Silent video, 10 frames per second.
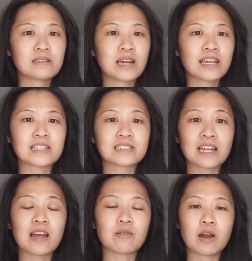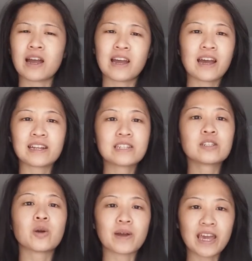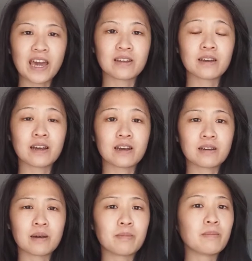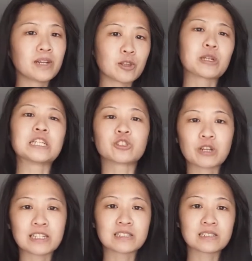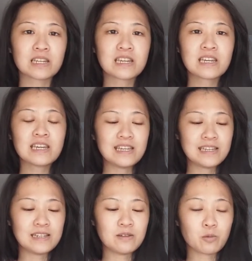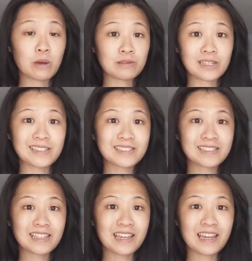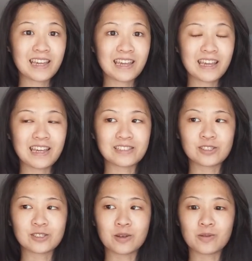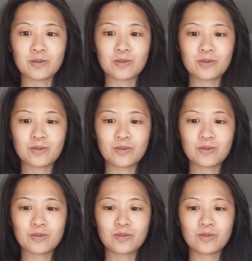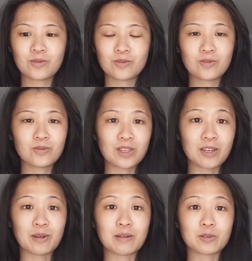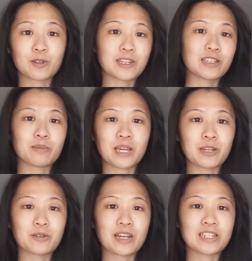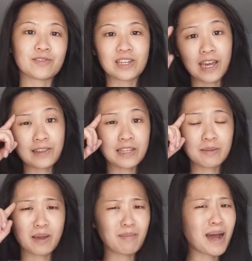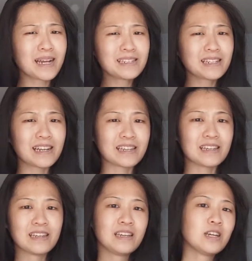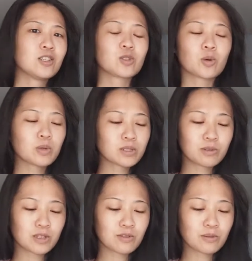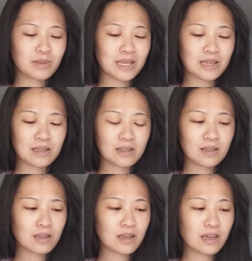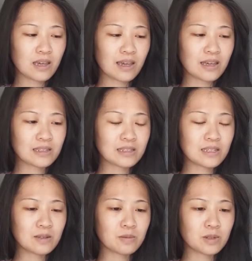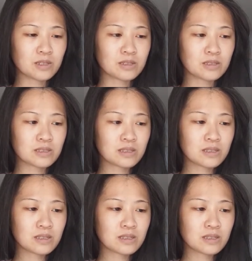I didn't know I had another interest in wellness. And so, like, when I was working in the bakery, I definitely had that in my mind, and so it wasn't really for me, and it was